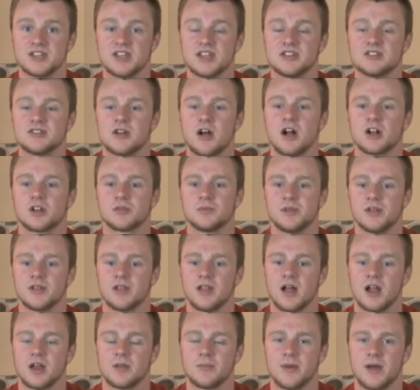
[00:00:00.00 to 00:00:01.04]
He talked to me a
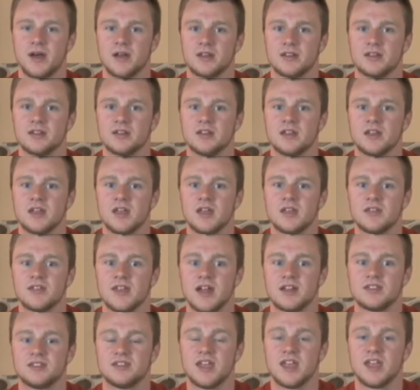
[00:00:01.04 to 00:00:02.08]
lot about it
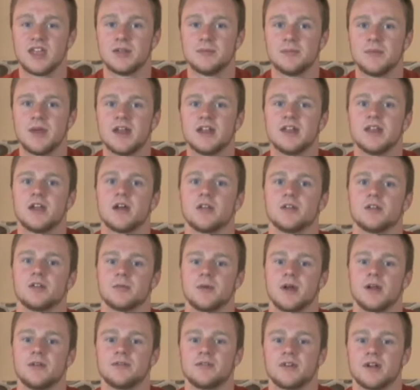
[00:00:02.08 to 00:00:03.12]
that day, and many other of
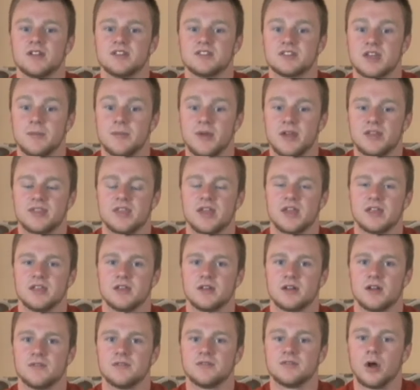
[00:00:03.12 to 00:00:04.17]
my friends I met that
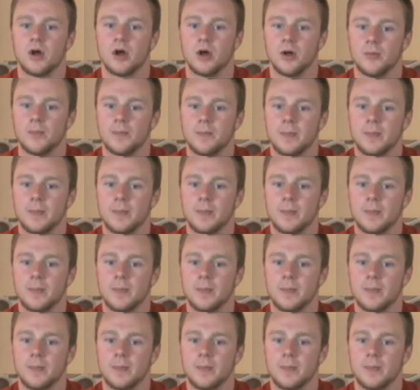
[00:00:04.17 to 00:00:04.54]
year. All